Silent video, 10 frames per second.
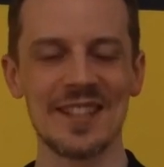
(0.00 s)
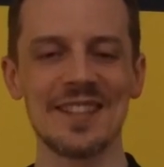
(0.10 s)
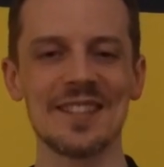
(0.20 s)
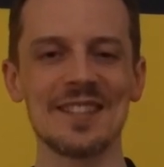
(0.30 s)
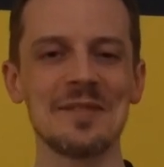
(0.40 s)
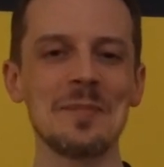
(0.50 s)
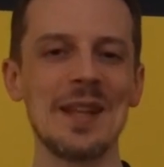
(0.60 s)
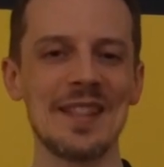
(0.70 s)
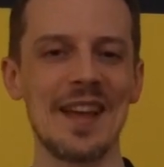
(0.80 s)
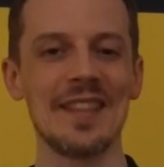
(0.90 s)

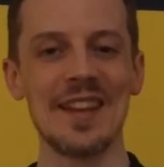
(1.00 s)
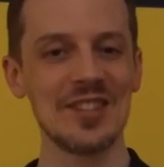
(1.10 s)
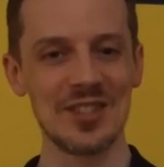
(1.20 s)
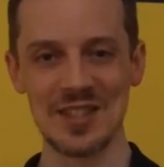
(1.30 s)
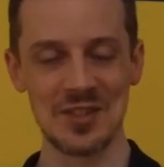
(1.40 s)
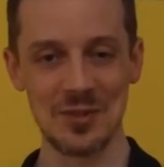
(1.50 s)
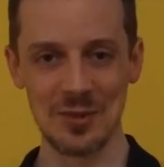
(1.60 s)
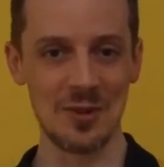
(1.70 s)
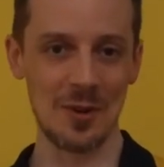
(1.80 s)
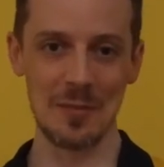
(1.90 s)
mean that the engine is
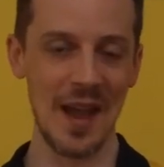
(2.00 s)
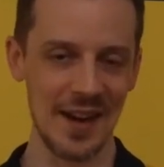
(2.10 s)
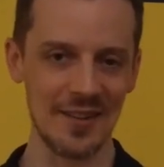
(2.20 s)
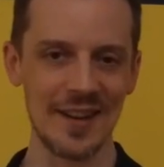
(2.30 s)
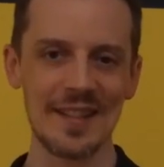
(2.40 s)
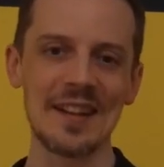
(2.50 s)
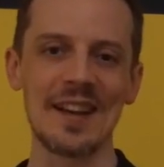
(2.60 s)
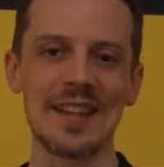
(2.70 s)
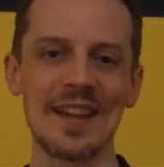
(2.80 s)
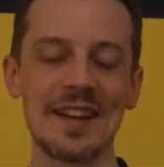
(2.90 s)
good or bad or anything
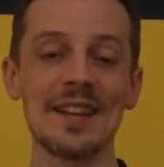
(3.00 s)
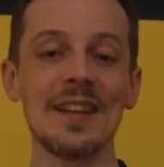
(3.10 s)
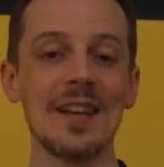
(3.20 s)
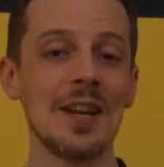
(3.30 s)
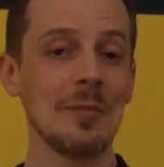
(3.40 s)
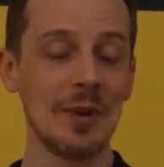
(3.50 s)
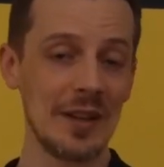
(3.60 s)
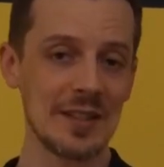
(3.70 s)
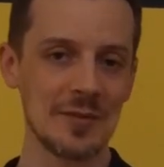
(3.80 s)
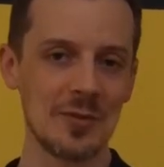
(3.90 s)
like that. But
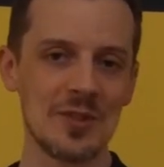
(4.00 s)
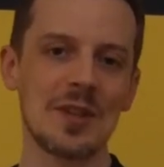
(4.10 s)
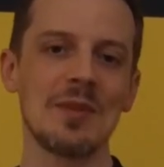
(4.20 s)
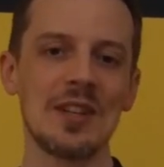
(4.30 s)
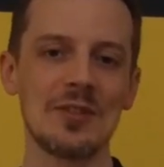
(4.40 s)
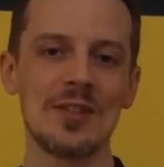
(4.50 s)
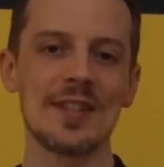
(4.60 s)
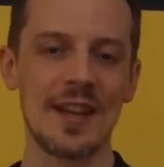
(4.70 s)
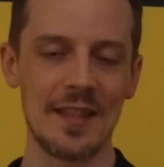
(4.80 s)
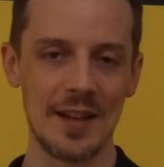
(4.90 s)
it's, of course, I mean, a good
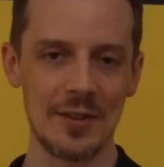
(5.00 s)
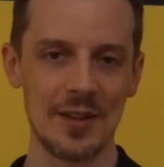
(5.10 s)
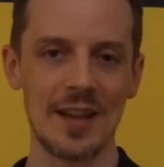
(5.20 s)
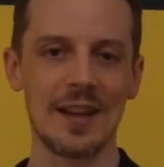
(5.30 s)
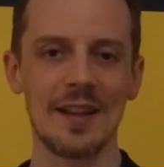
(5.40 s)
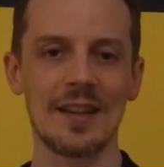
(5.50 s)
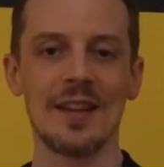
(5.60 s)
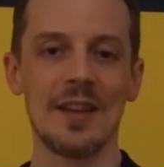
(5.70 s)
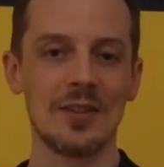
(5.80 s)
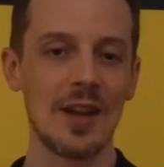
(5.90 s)
sign that, okay, like,
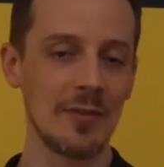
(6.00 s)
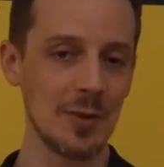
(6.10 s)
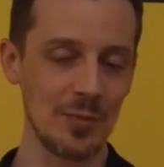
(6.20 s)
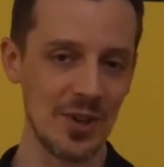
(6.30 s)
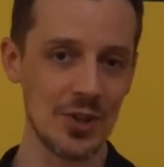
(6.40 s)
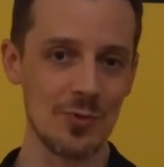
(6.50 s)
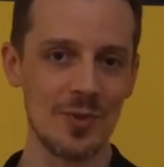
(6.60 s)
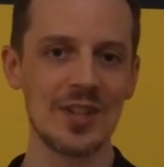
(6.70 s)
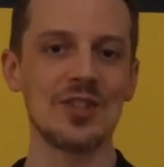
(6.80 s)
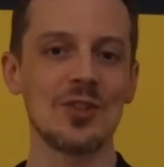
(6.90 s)
you have compression
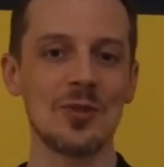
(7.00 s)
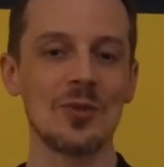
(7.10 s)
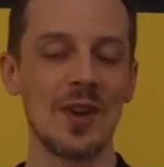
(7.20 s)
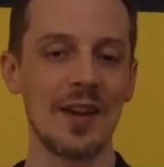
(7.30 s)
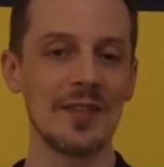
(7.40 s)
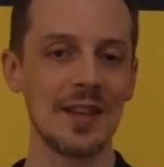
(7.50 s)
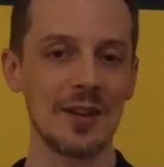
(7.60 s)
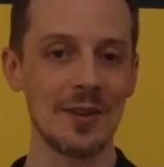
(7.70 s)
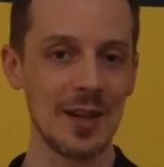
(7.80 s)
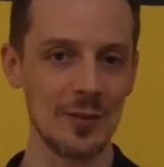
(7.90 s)
ratio, you have the
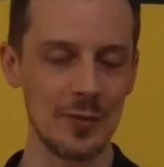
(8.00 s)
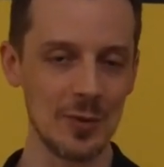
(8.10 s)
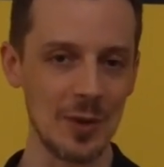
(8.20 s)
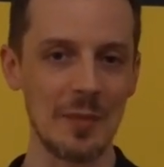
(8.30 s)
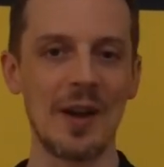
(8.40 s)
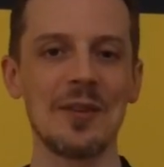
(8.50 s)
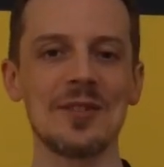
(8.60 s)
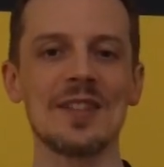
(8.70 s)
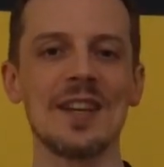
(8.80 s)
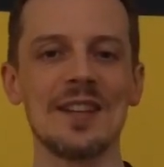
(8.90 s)
correct fuel
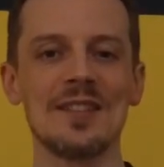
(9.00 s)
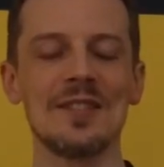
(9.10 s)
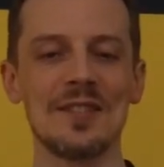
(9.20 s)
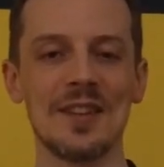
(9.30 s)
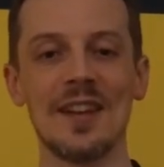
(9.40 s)
amount, and you